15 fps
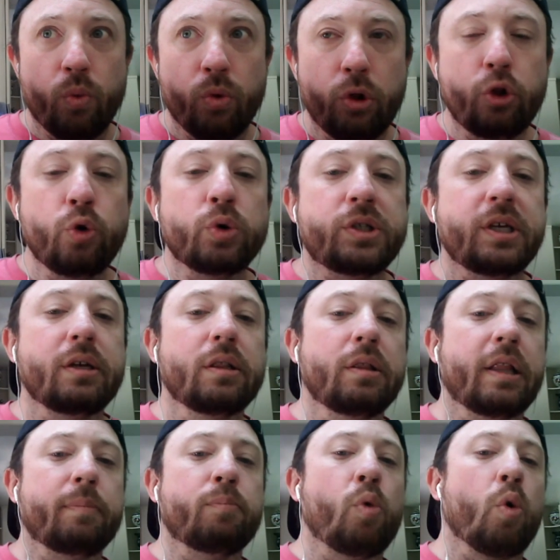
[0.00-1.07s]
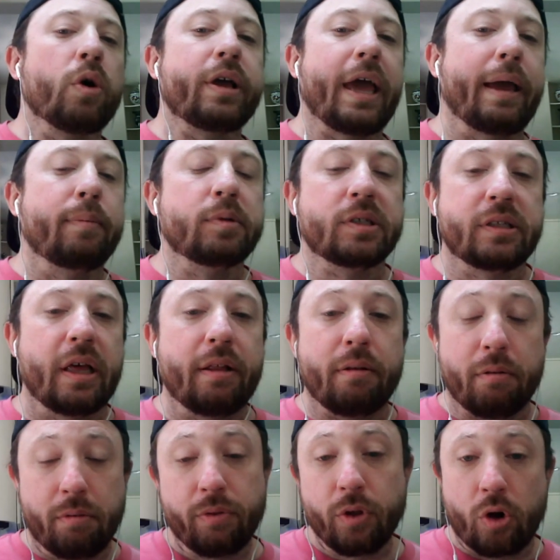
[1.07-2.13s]
losing more games
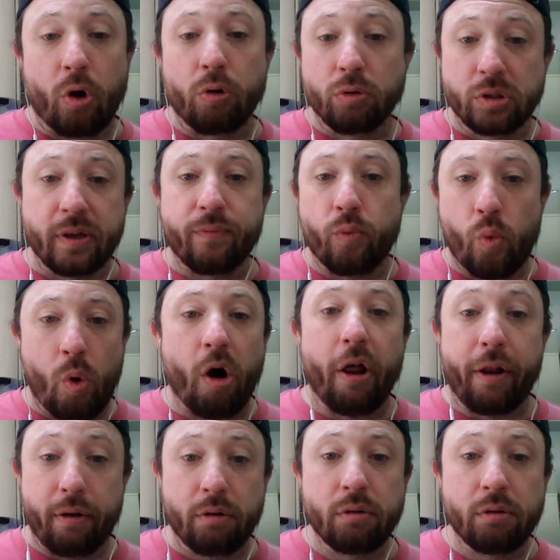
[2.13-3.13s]
than the Cardinals have won